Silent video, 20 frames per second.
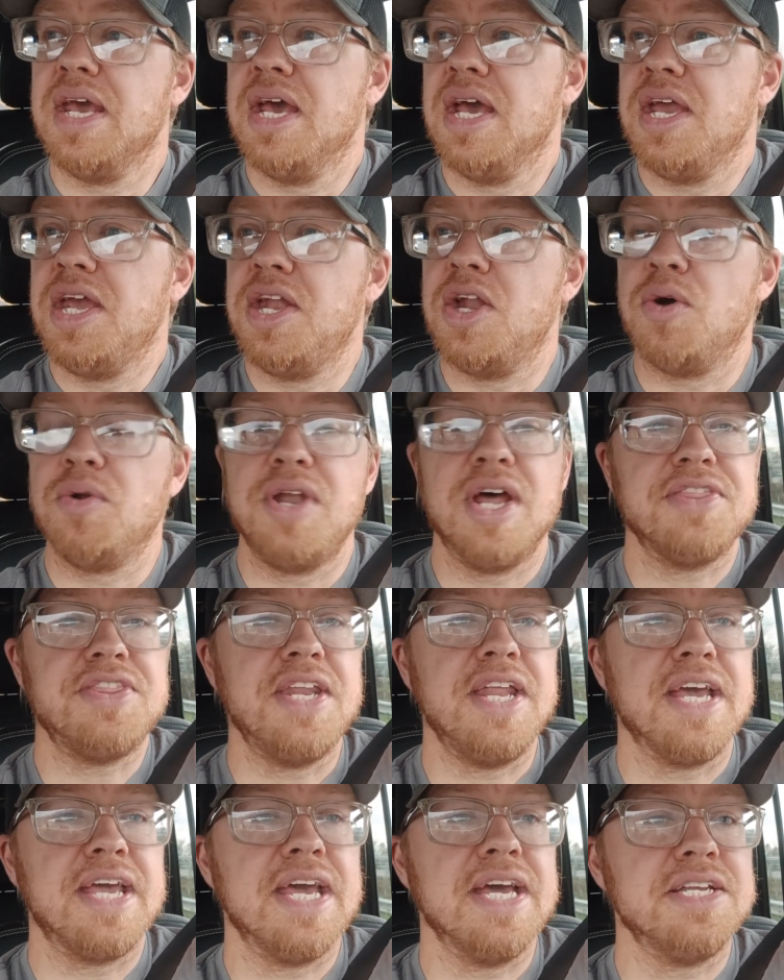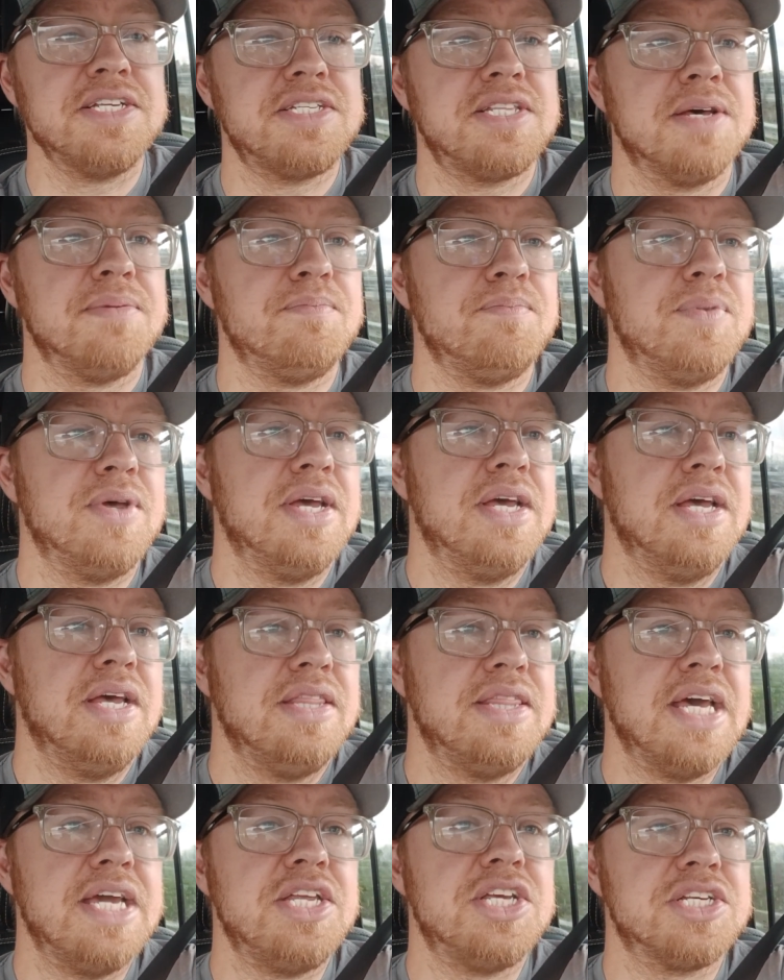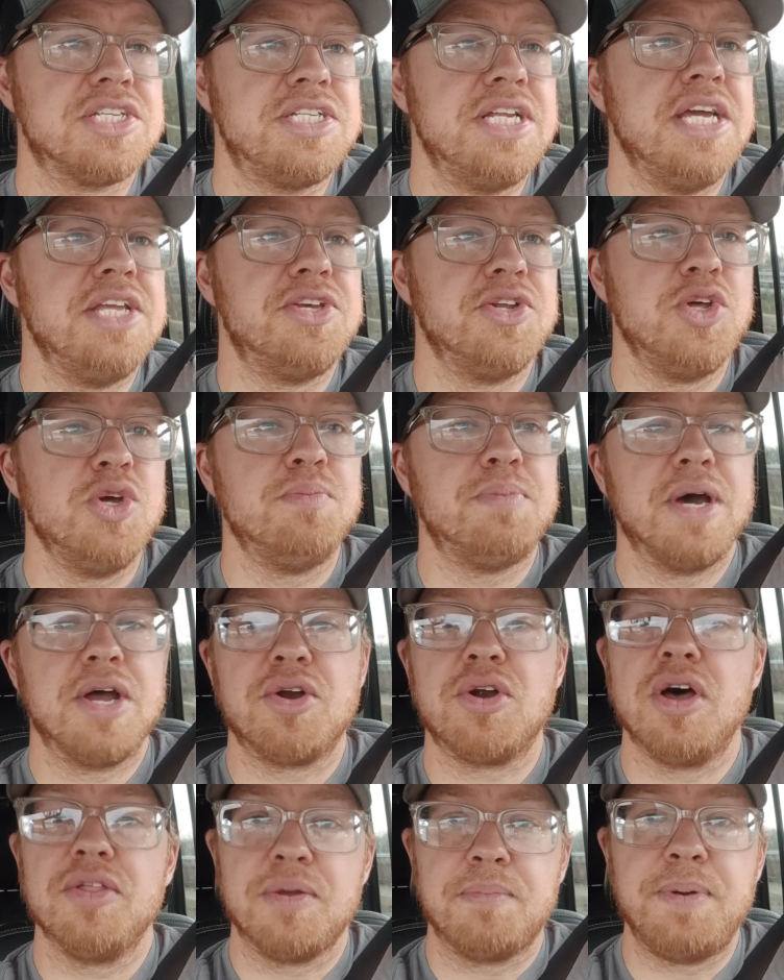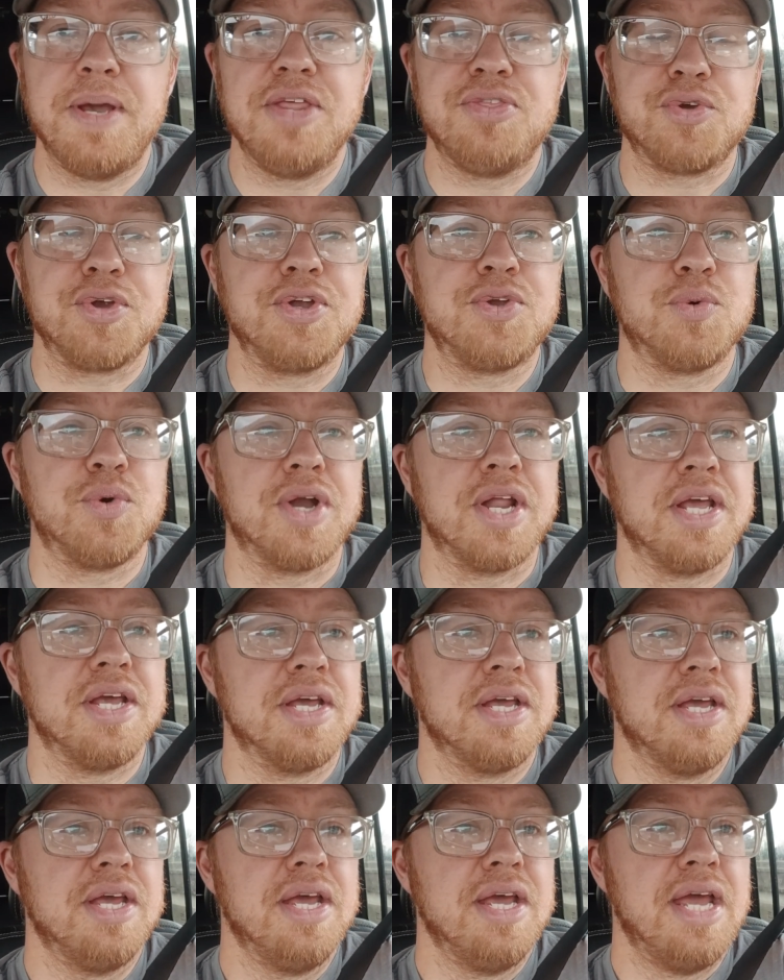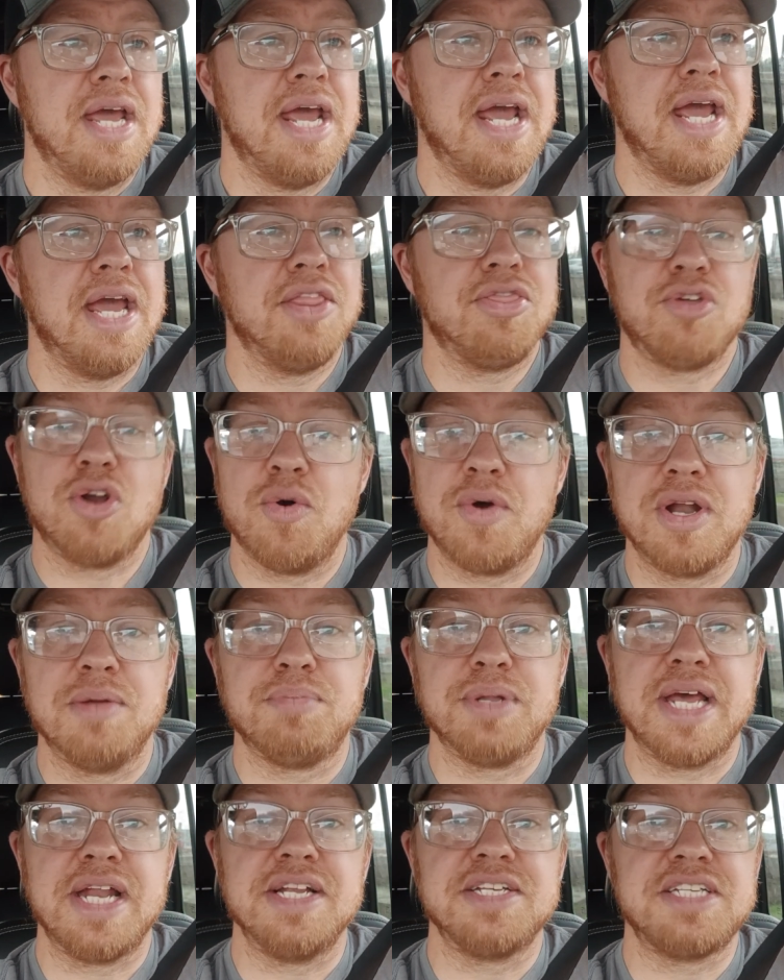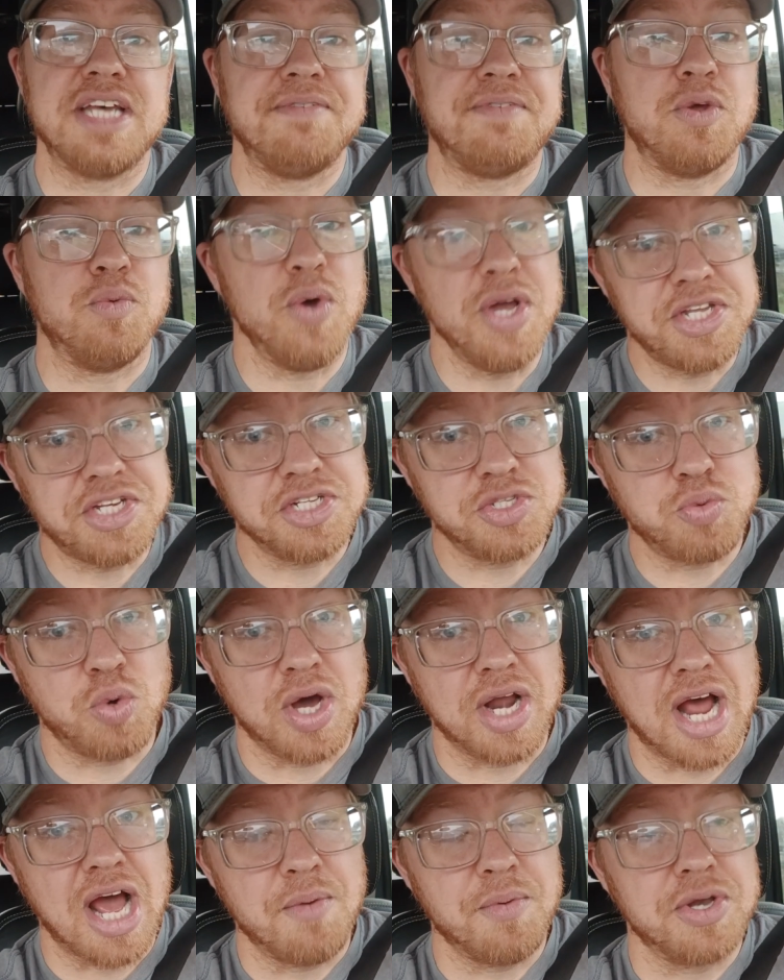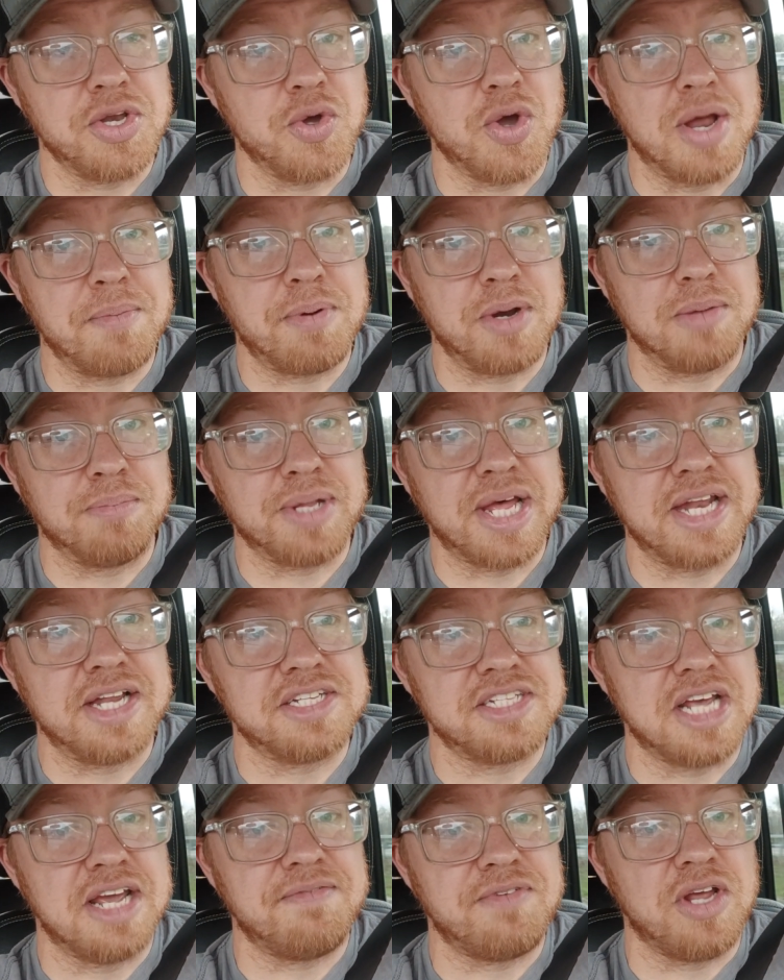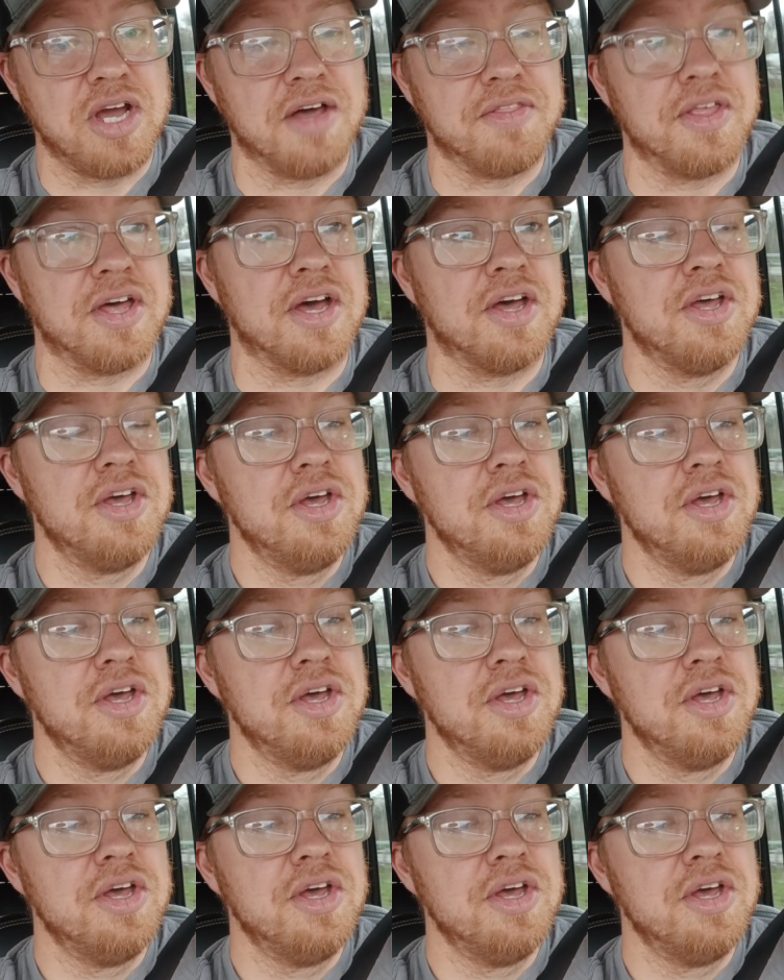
nothing against them. They just need to do better on the P320. and throw in a bladed safety, which is what I would do. I'd put a bladed safety on the